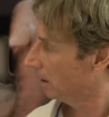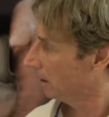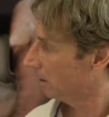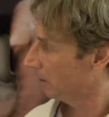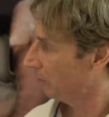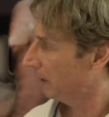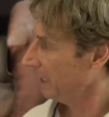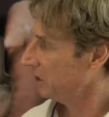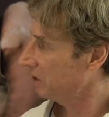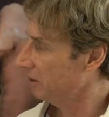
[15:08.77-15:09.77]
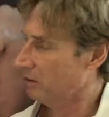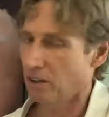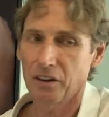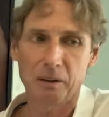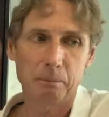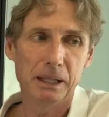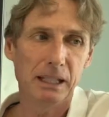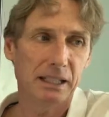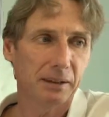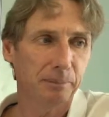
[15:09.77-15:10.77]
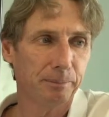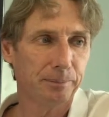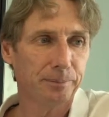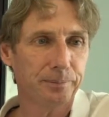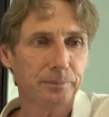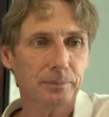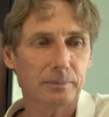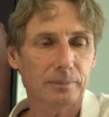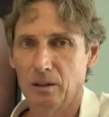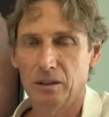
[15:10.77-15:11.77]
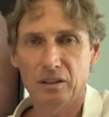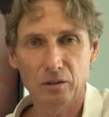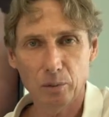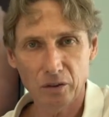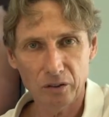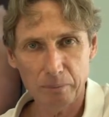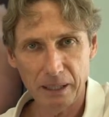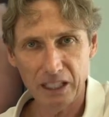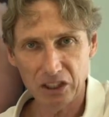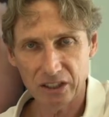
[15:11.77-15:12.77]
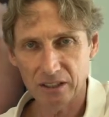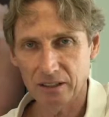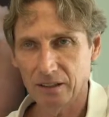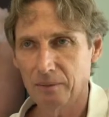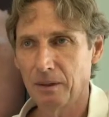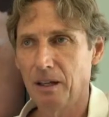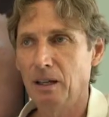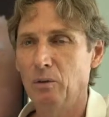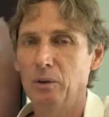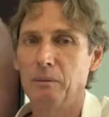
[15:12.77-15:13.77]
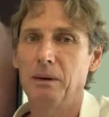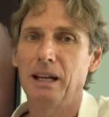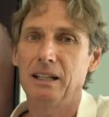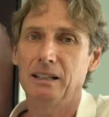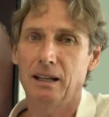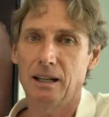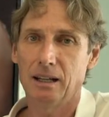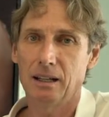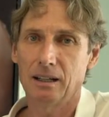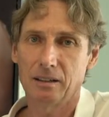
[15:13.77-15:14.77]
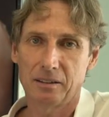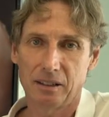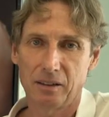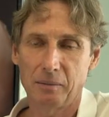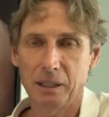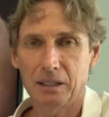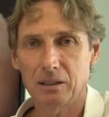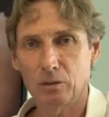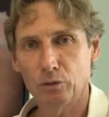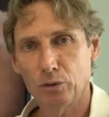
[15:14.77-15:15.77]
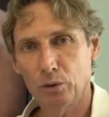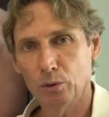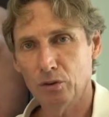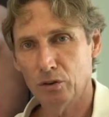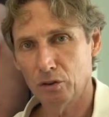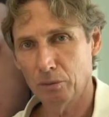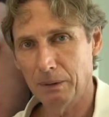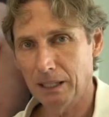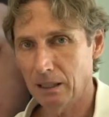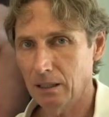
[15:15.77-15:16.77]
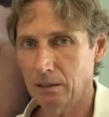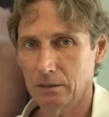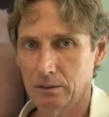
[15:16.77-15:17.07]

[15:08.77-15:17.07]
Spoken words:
reflections on the peak. This was a patient. We made a ceramic fused to metal